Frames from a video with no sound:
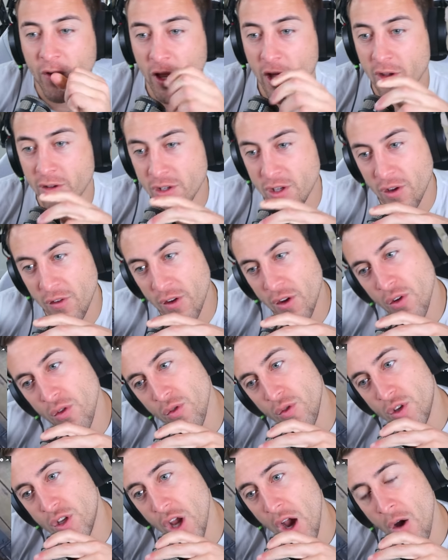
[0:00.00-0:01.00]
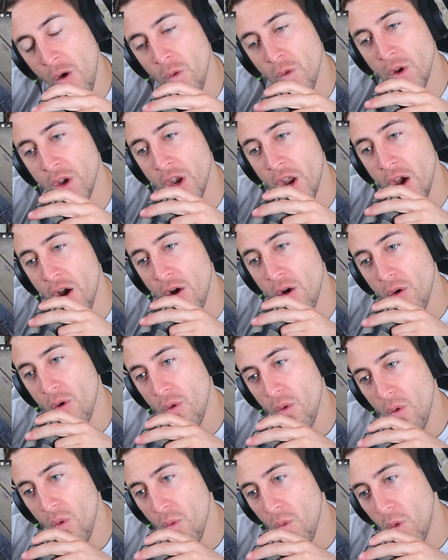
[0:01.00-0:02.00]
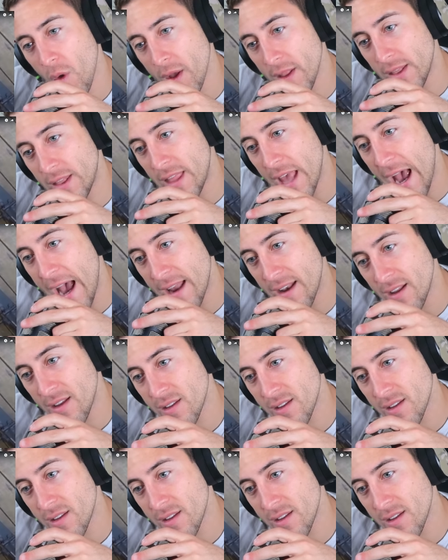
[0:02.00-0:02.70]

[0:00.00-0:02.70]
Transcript: For those of you who don't know what that